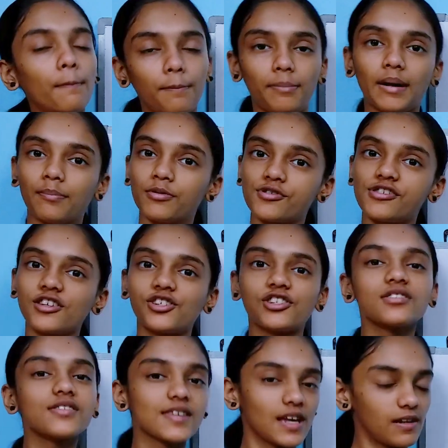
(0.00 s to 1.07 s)

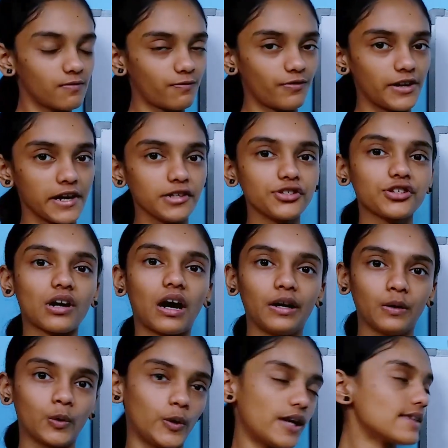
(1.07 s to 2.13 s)
Prepositions in French are
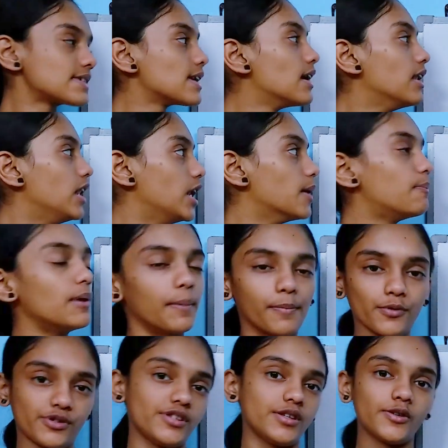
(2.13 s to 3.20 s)
known as les
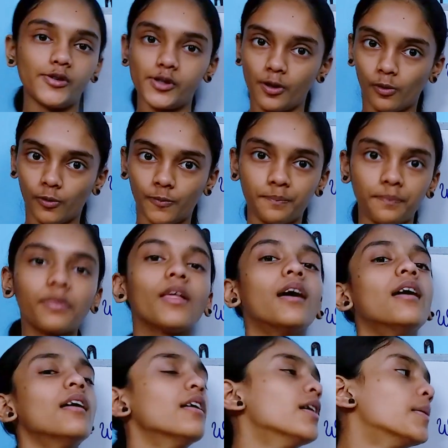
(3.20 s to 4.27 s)
prépositions.
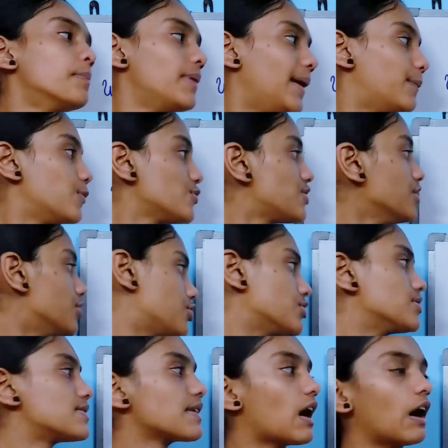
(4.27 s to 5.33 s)

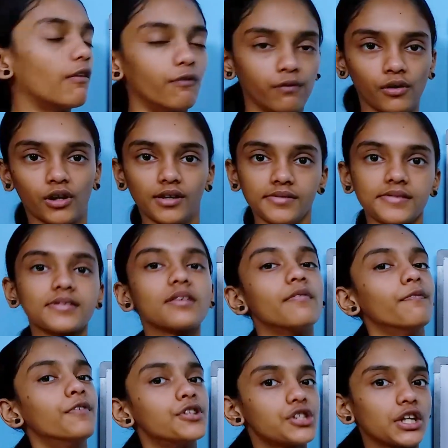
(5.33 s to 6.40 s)
Prepositions are words
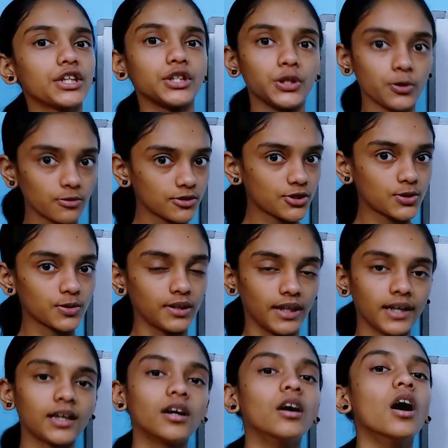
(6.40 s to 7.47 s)
which are used to
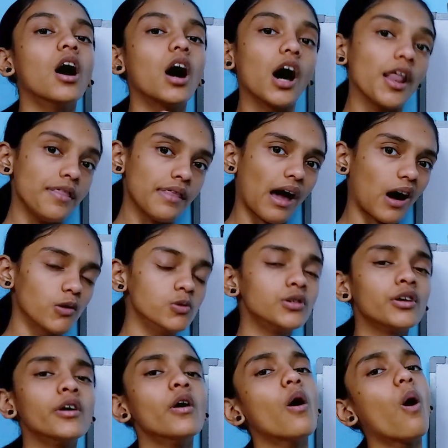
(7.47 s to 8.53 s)
link a
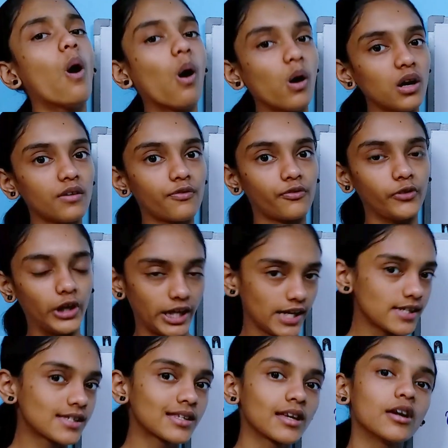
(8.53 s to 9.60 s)
noun or a
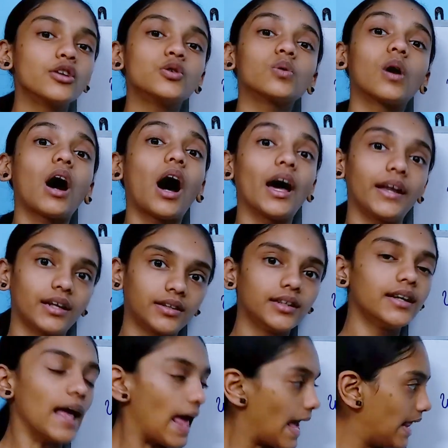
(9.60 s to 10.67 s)
phrase to
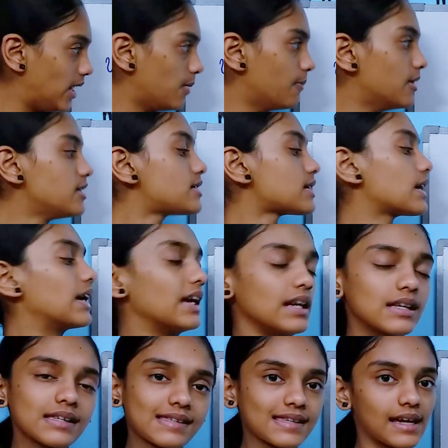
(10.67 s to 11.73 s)
another element
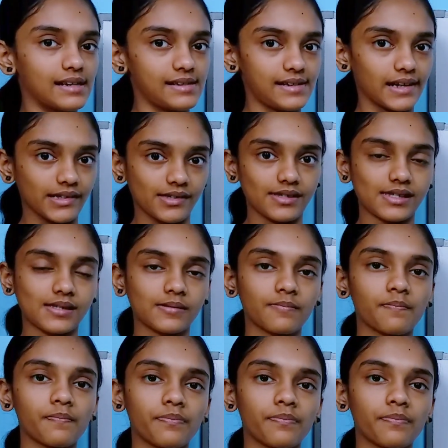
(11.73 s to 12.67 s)
in a sentence.